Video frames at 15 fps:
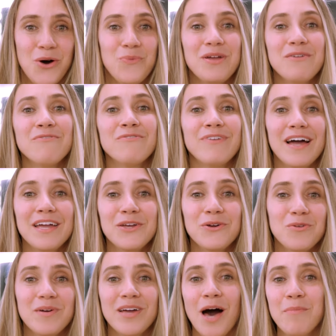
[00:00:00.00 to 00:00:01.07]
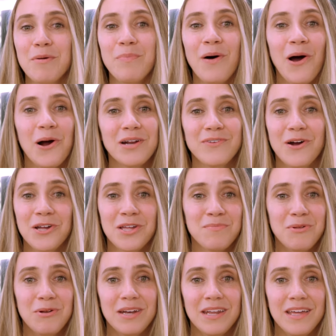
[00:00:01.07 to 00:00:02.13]
We invite you to become a part of our
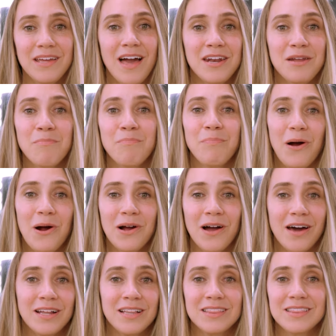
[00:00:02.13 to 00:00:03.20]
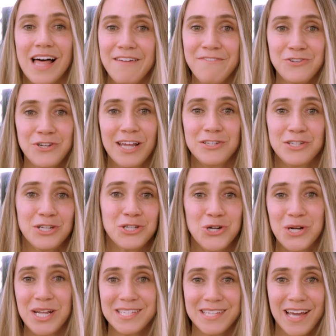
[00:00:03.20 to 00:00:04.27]
community and embark on a life-changing
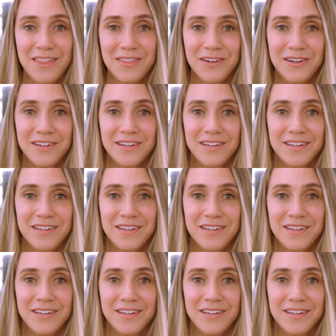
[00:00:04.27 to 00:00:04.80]
journey together.